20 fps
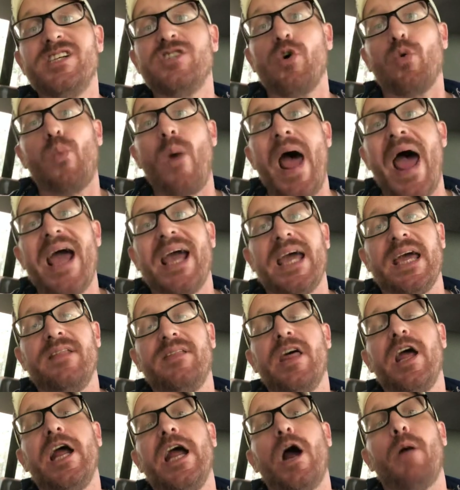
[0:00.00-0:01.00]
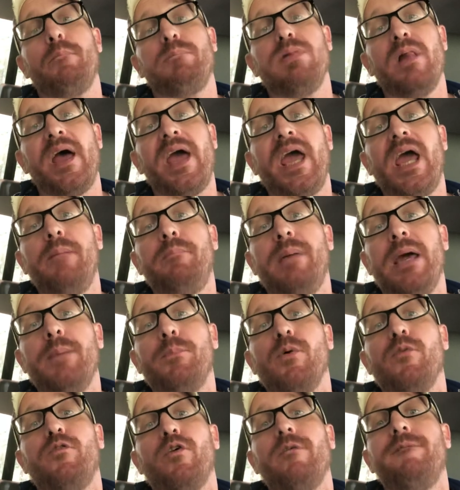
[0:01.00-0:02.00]
This is a racket. They are
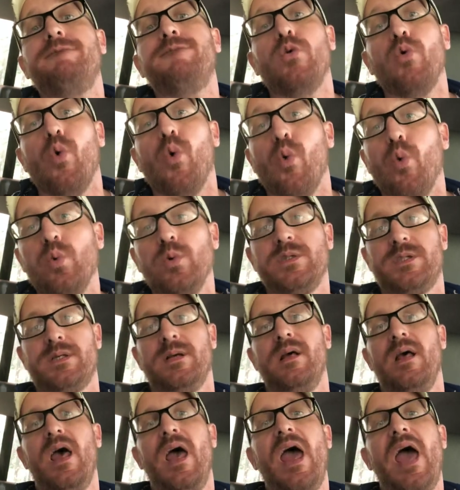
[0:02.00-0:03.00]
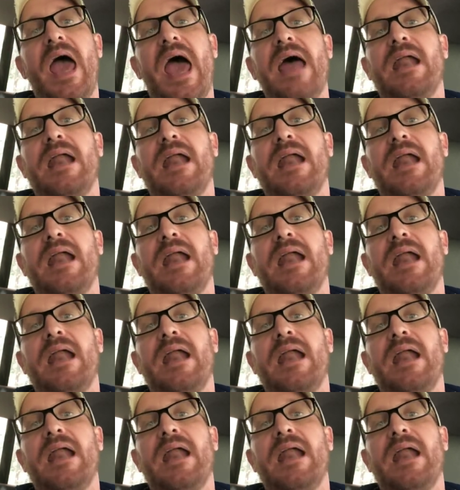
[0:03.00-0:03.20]
playing people for fools.